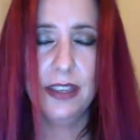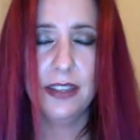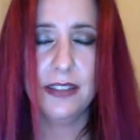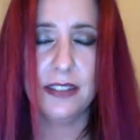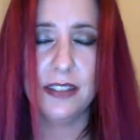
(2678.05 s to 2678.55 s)

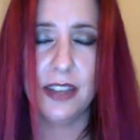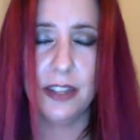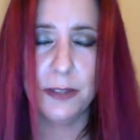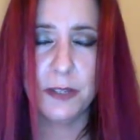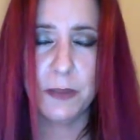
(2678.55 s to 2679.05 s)
It's a
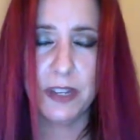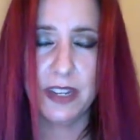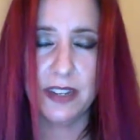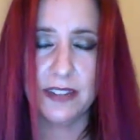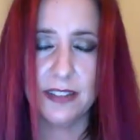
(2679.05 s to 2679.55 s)
yellow
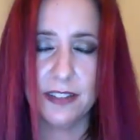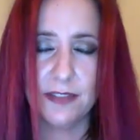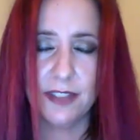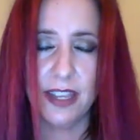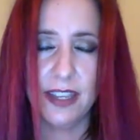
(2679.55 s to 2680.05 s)
spinning disk of
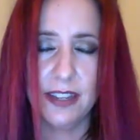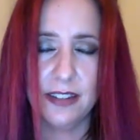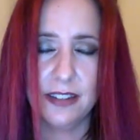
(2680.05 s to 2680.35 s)
light.